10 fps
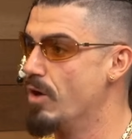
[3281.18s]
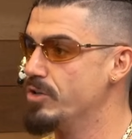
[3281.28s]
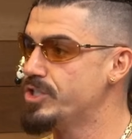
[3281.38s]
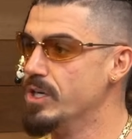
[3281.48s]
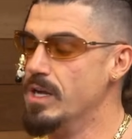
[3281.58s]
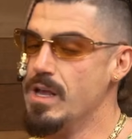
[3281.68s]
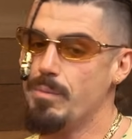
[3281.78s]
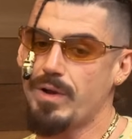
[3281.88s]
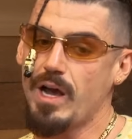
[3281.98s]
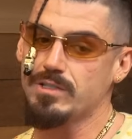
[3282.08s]
approach,
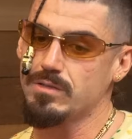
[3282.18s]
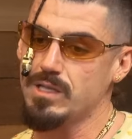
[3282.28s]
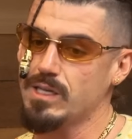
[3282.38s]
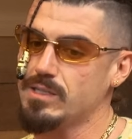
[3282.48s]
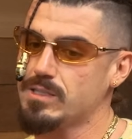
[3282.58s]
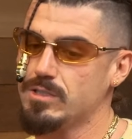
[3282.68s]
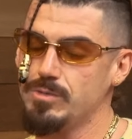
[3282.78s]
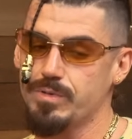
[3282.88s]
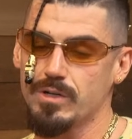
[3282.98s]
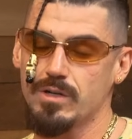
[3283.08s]
but I also think it's
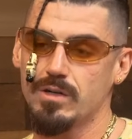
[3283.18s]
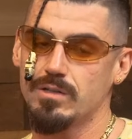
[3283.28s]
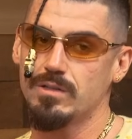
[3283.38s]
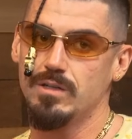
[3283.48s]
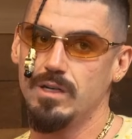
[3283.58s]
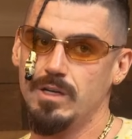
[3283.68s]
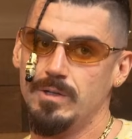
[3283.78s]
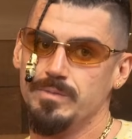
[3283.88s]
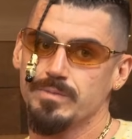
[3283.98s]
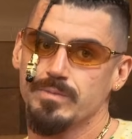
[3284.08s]
super.
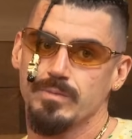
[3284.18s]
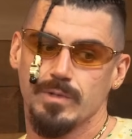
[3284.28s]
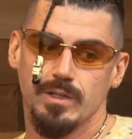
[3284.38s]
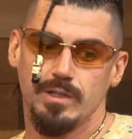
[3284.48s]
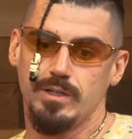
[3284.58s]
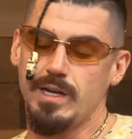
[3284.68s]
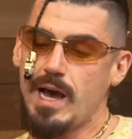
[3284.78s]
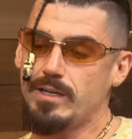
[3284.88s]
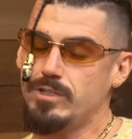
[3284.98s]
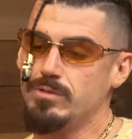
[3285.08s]
You're
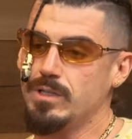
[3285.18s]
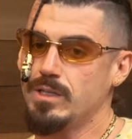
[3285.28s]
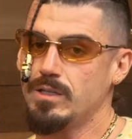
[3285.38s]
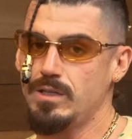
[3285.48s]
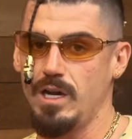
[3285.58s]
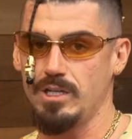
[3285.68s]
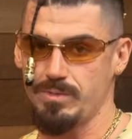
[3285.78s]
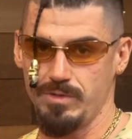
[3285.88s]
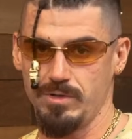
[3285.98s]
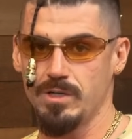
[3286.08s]
not doing the
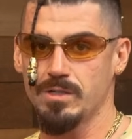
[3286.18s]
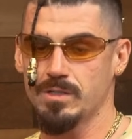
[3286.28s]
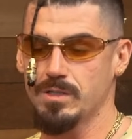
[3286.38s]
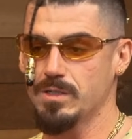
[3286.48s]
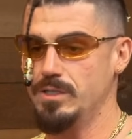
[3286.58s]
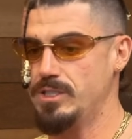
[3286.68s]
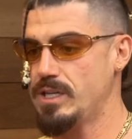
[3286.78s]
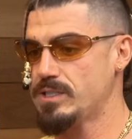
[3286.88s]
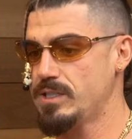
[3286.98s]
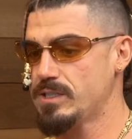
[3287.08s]
entrepreneur
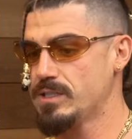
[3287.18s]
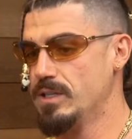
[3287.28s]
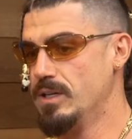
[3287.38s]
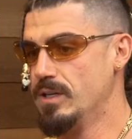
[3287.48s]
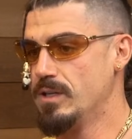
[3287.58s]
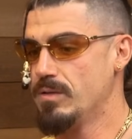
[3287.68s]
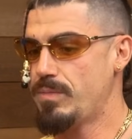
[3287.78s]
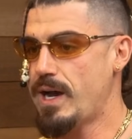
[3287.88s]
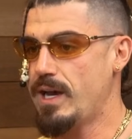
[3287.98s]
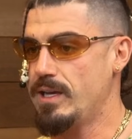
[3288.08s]
justice
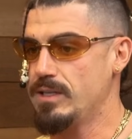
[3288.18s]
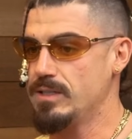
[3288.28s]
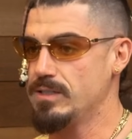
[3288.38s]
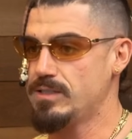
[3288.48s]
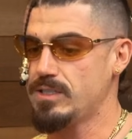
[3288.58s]
by